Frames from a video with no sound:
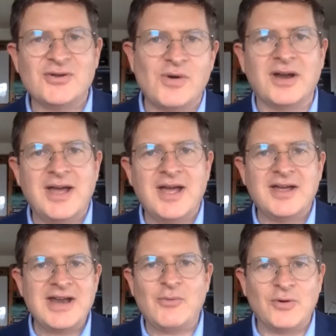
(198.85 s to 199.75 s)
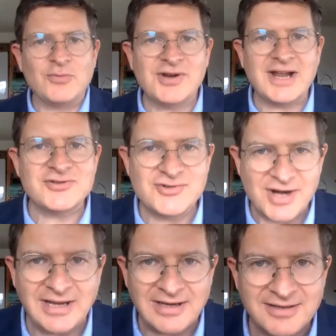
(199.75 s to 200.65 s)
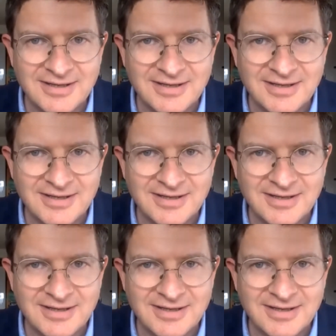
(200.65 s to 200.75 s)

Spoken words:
What would you like to drink?"